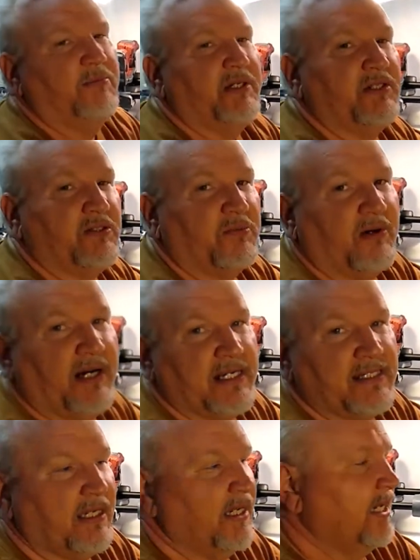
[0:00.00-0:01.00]
pistol
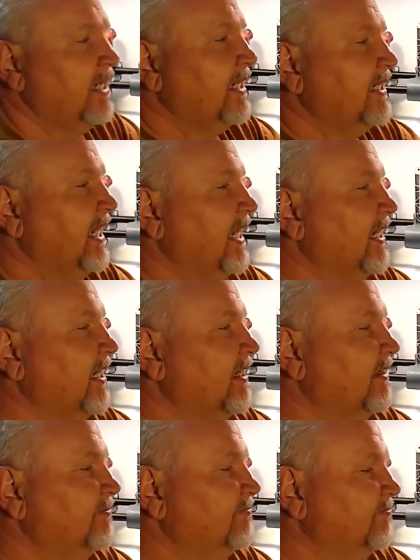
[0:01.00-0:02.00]
brace
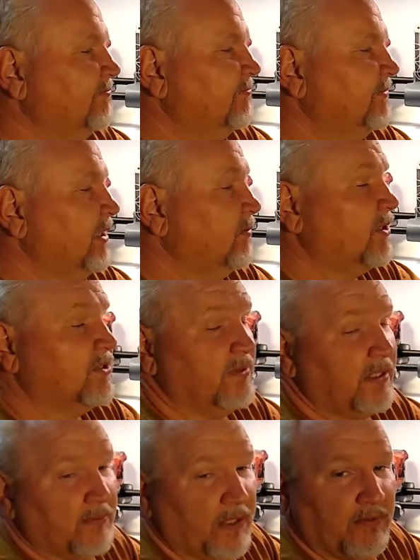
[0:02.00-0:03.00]
that works
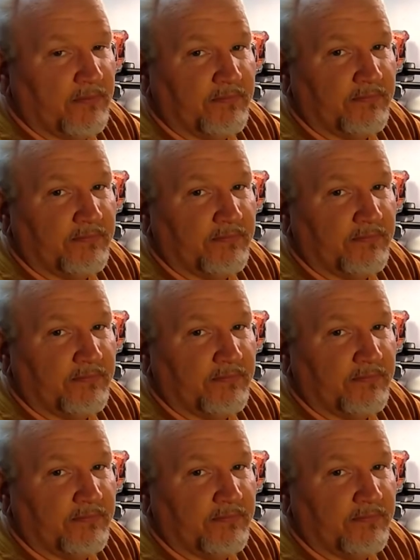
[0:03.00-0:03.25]
really well.